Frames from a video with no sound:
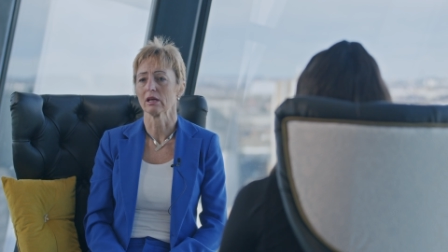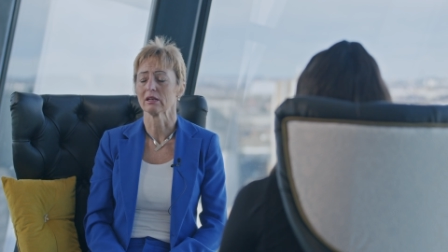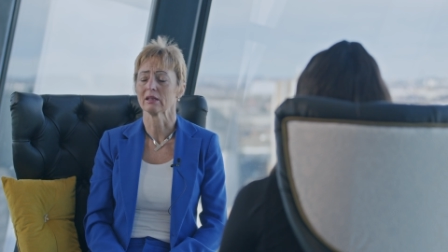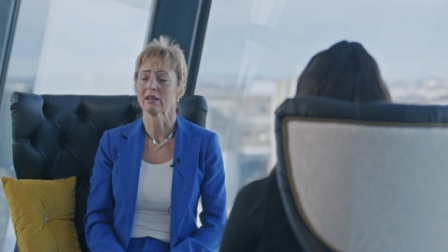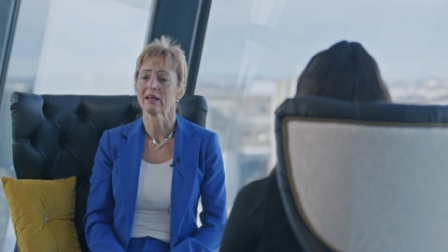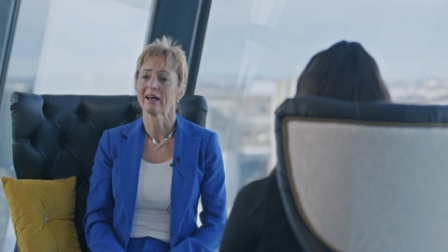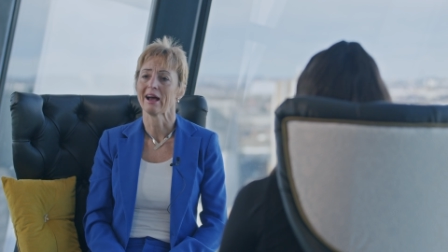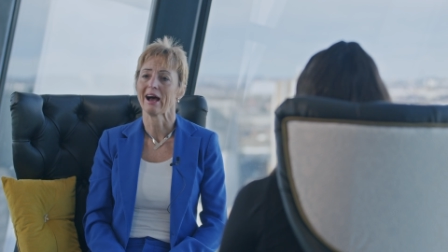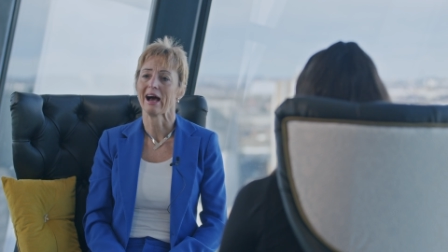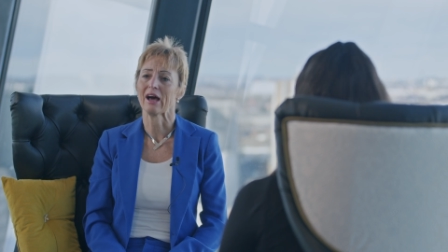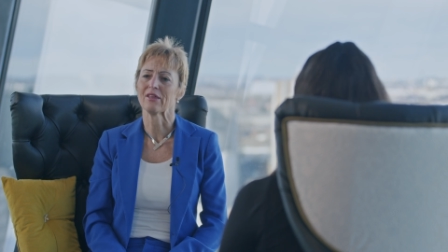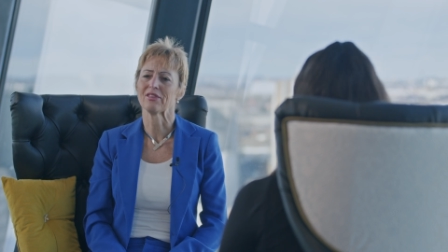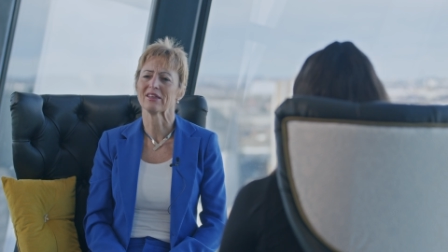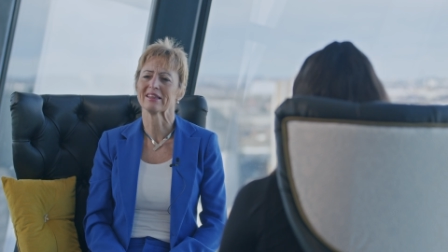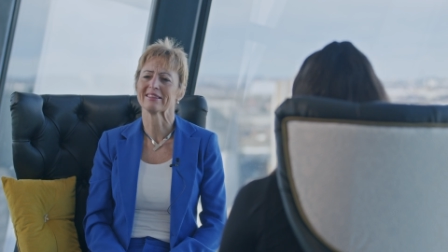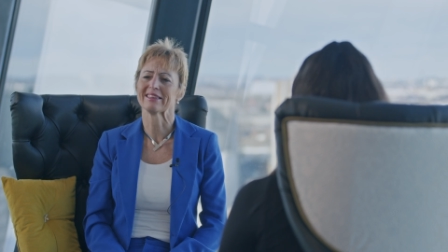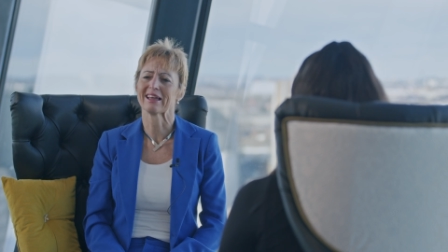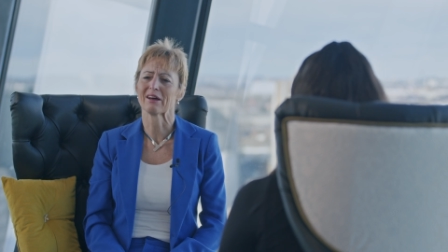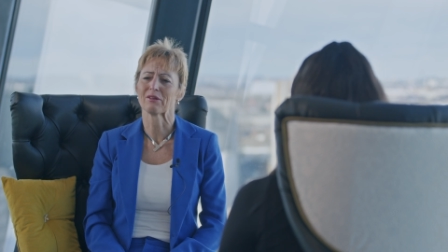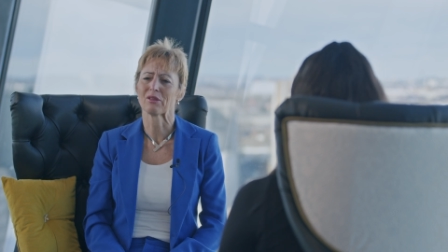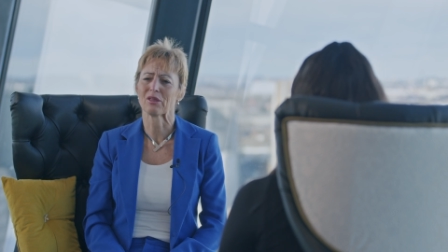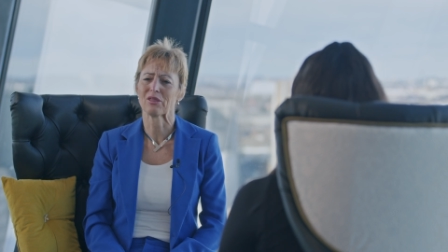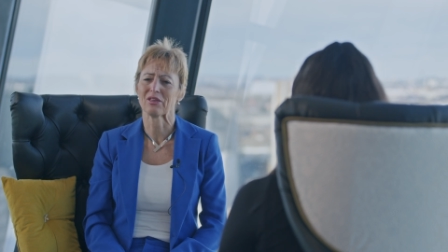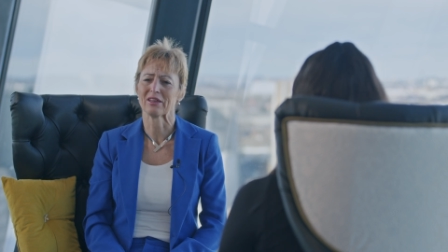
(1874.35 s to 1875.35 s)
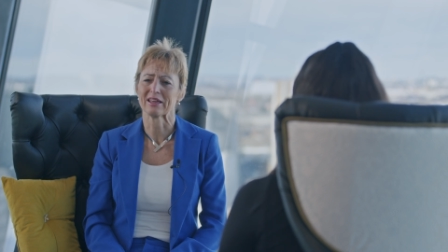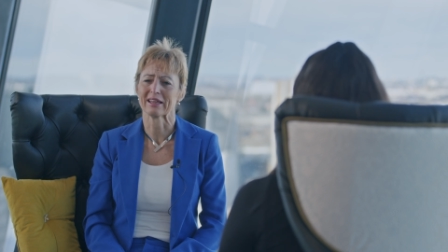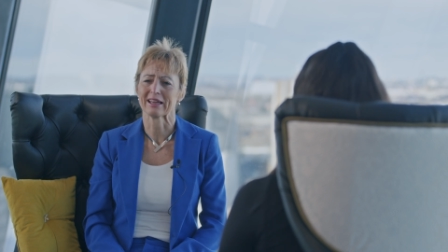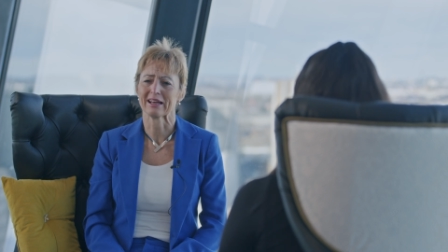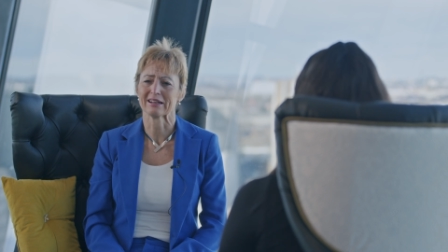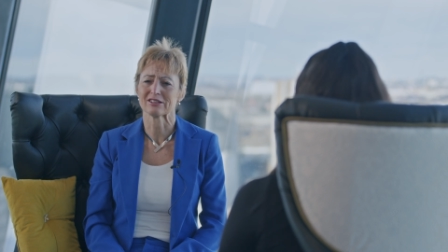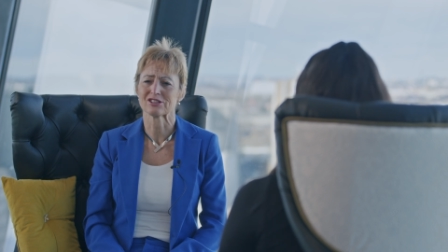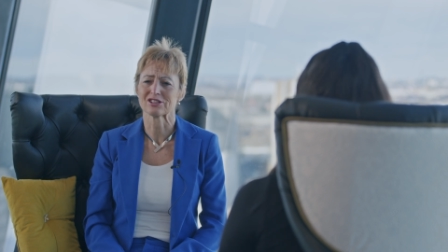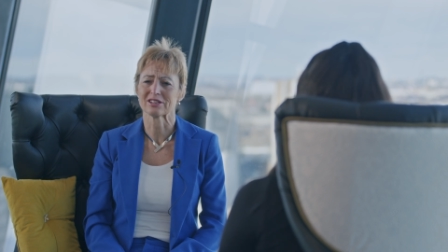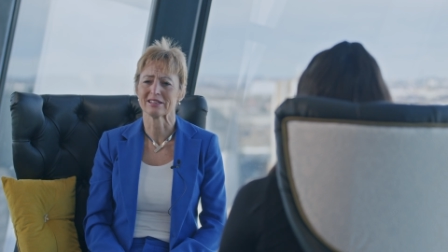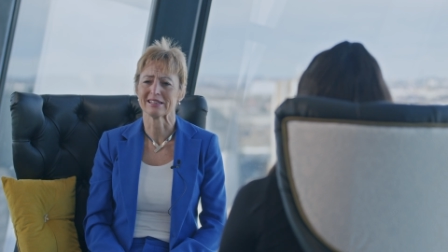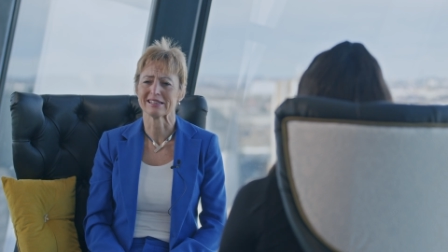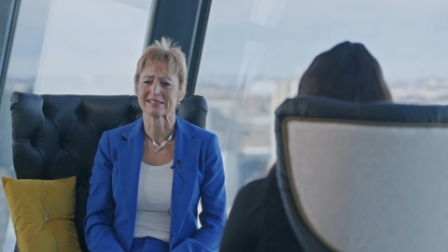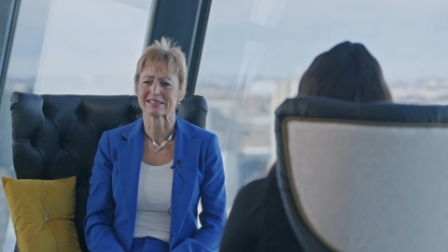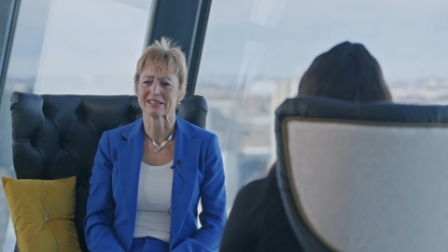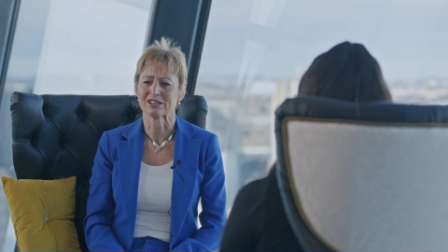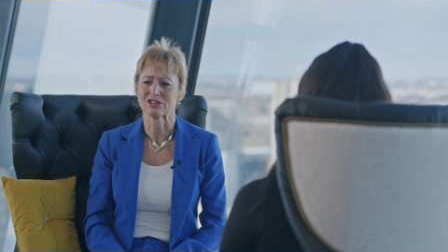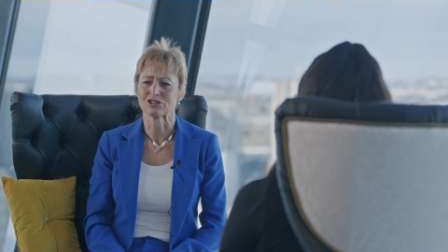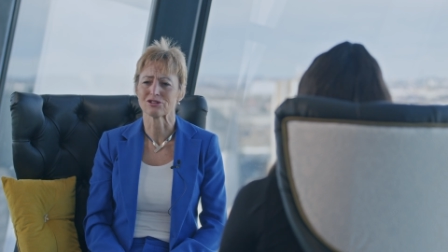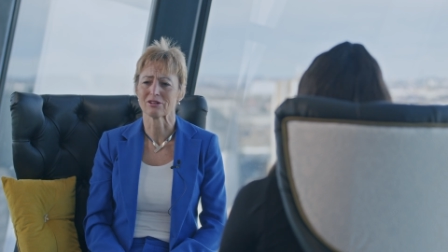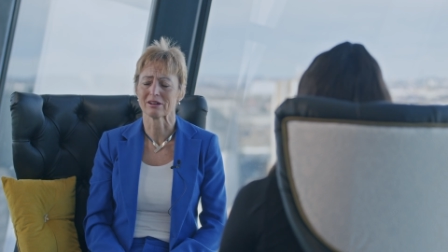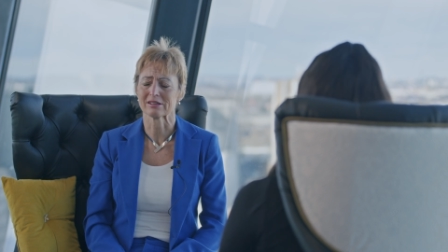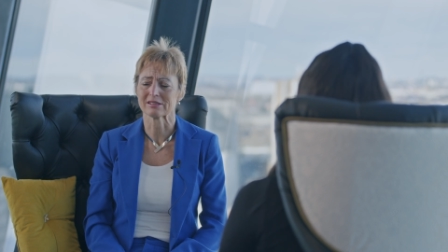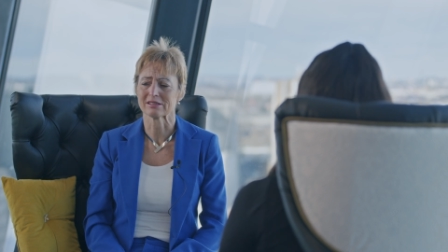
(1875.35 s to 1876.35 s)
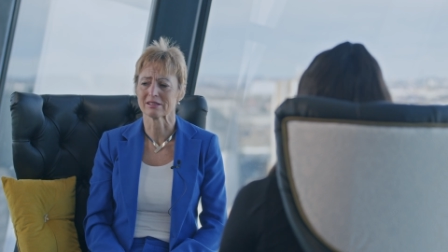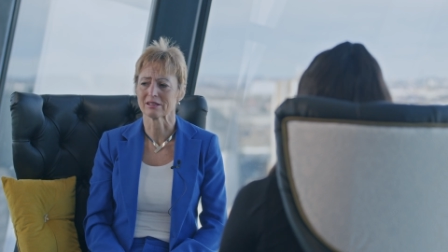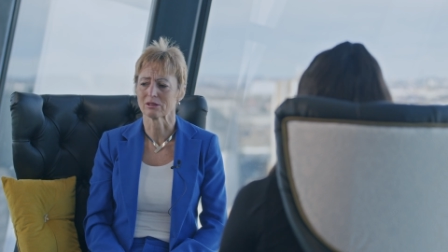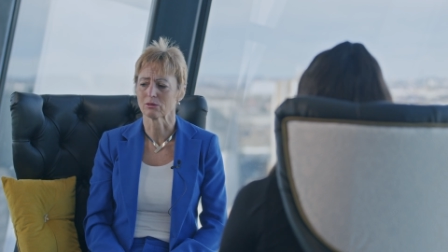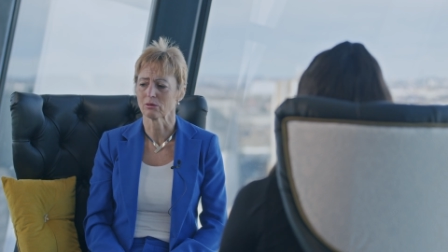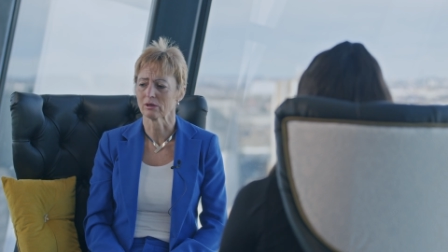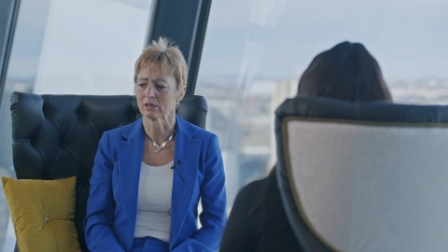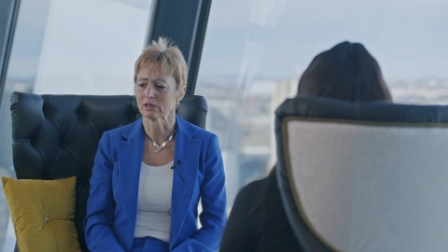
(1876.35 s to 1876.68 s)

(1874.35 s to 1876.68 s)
And I think the other thing actually, is interesting